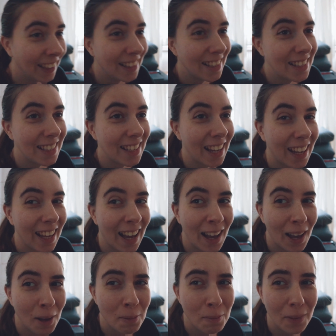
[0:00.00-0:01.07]
stay
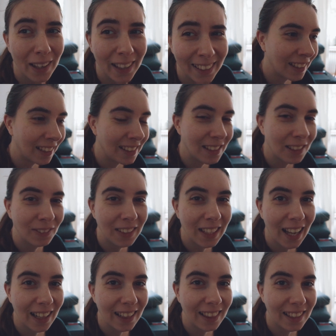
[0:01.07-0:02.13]
up until we
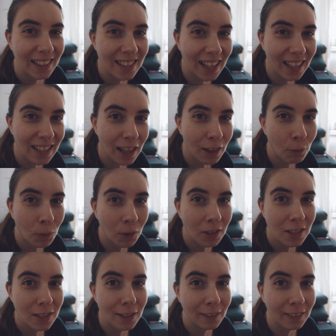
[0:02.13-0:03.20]
get the 10th
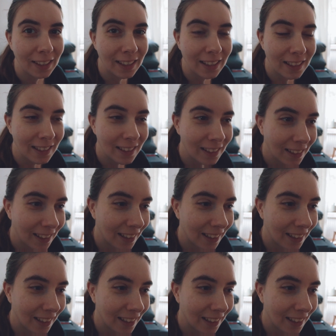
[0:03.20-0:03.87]
one so he can